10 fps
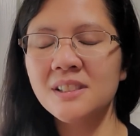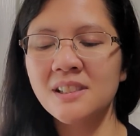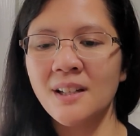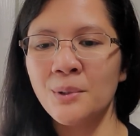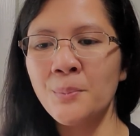
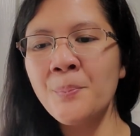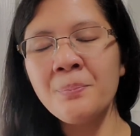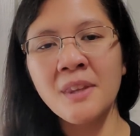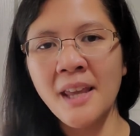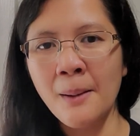So
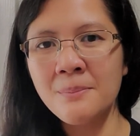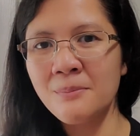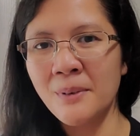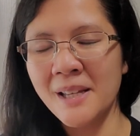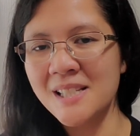yeah,
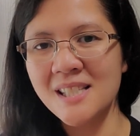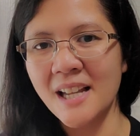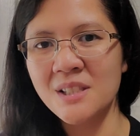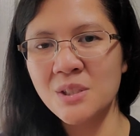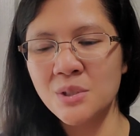I just
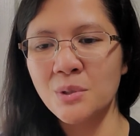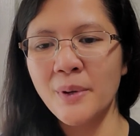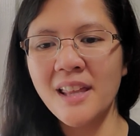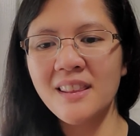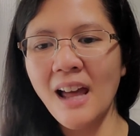like to do
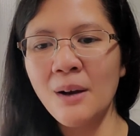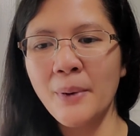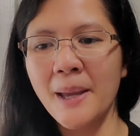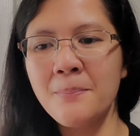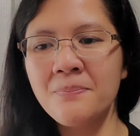it that
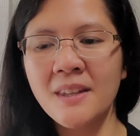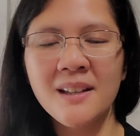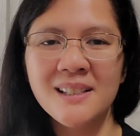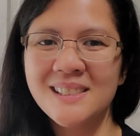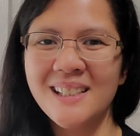way.
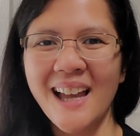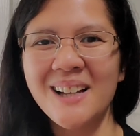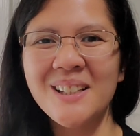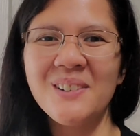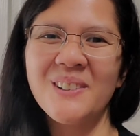So
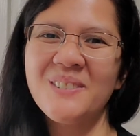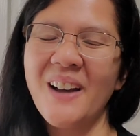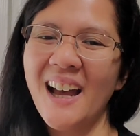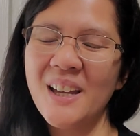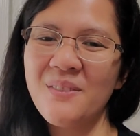yeah, number
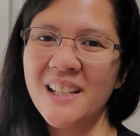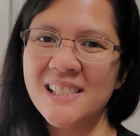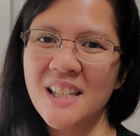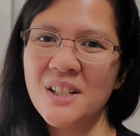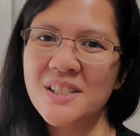5
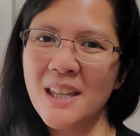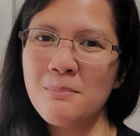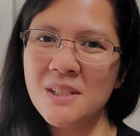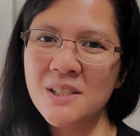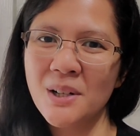is either
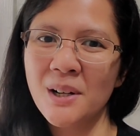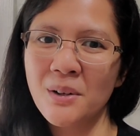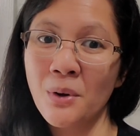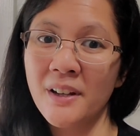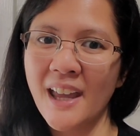skip
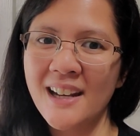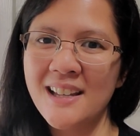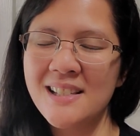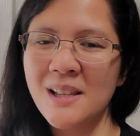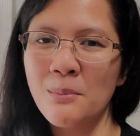dessert or get
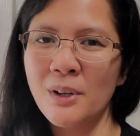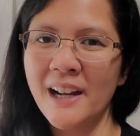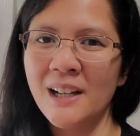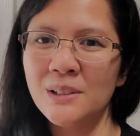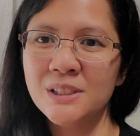it
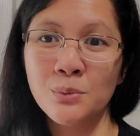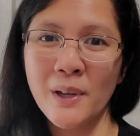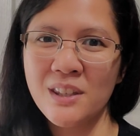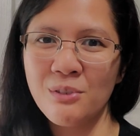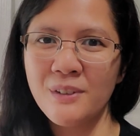somewhere else
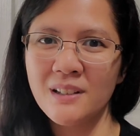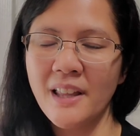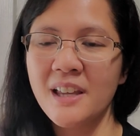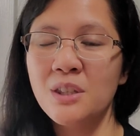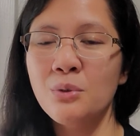when you feel
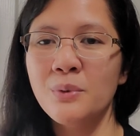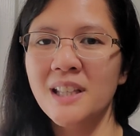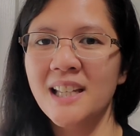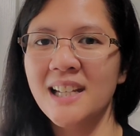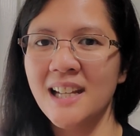like you
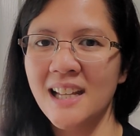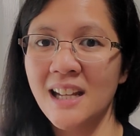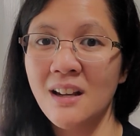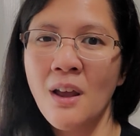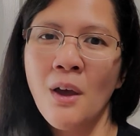really need
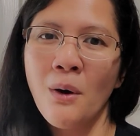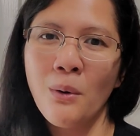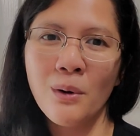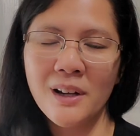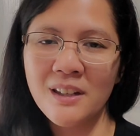it.
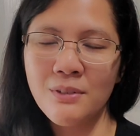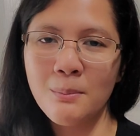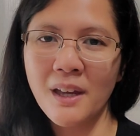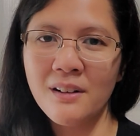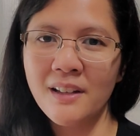Or even
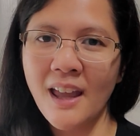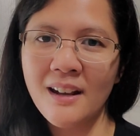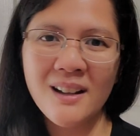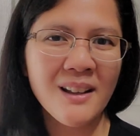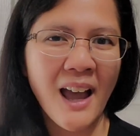better
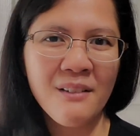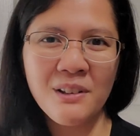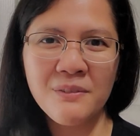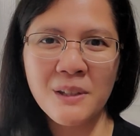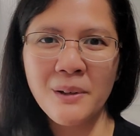yet, have
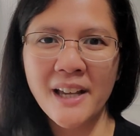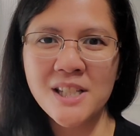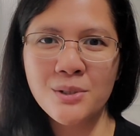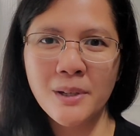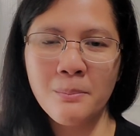a few
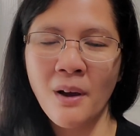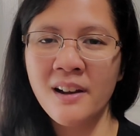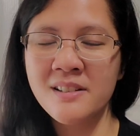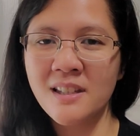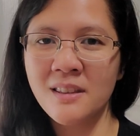ice cream
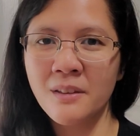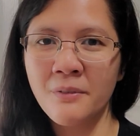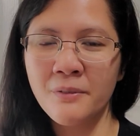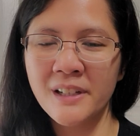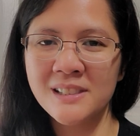bars in the
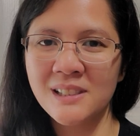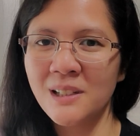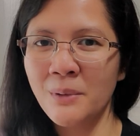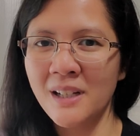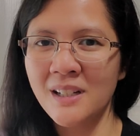
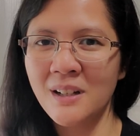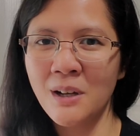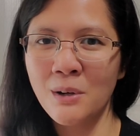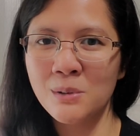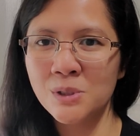freezer ready to
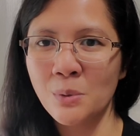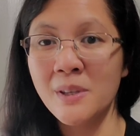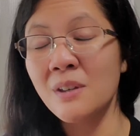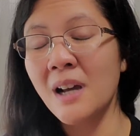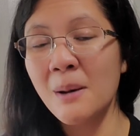go, so
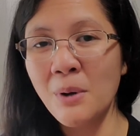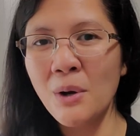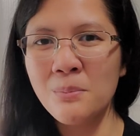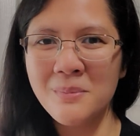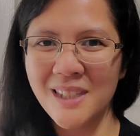when you come
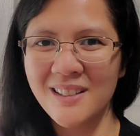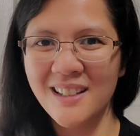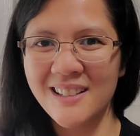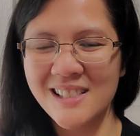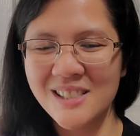home, you
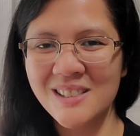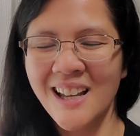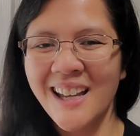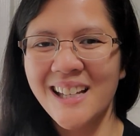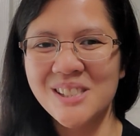can
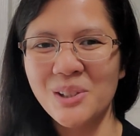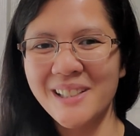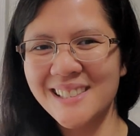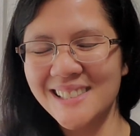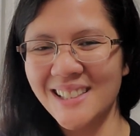
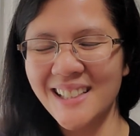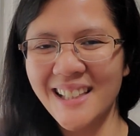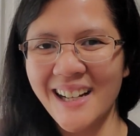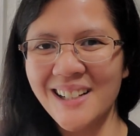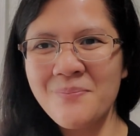enjoy dessert
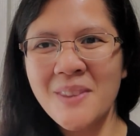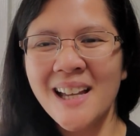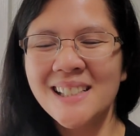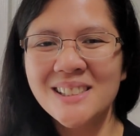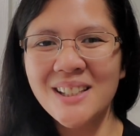there.
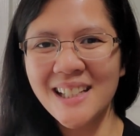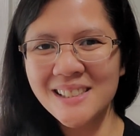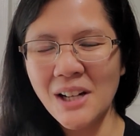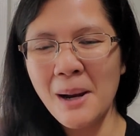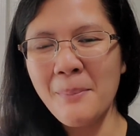So
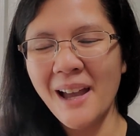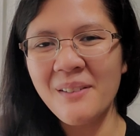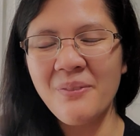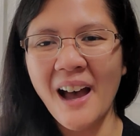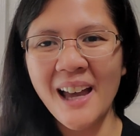these are my
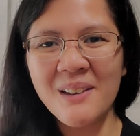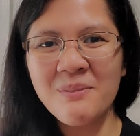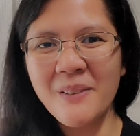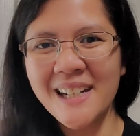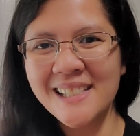
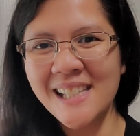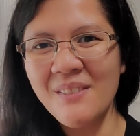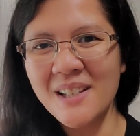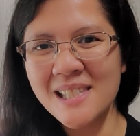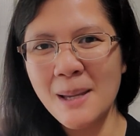5 money
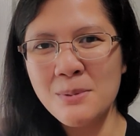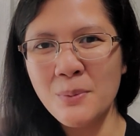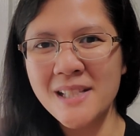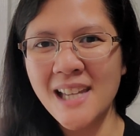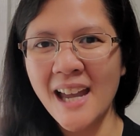saving tips
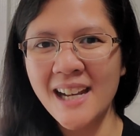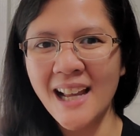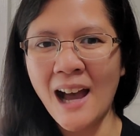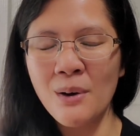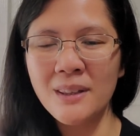when
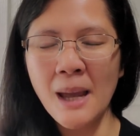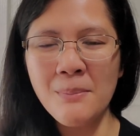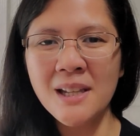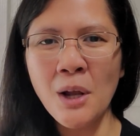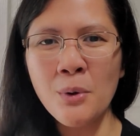dining out. Let
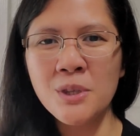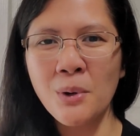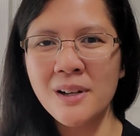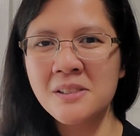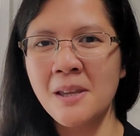me know
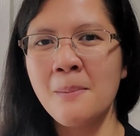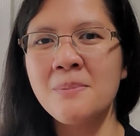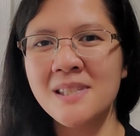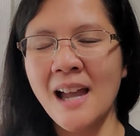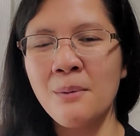your
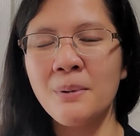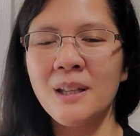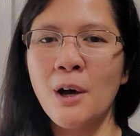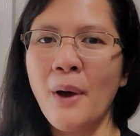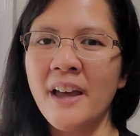tips down
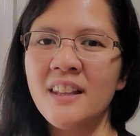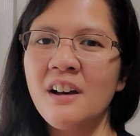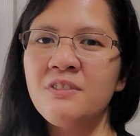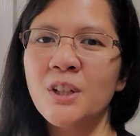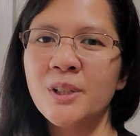below. I
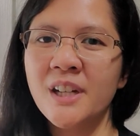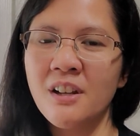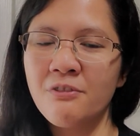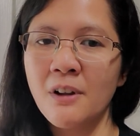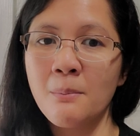love
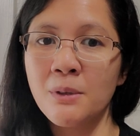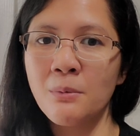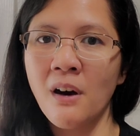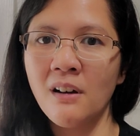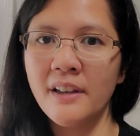learning from
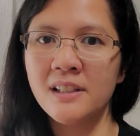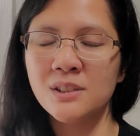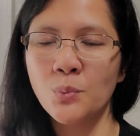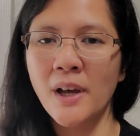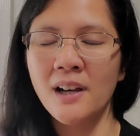you all
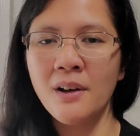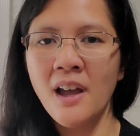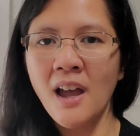as well.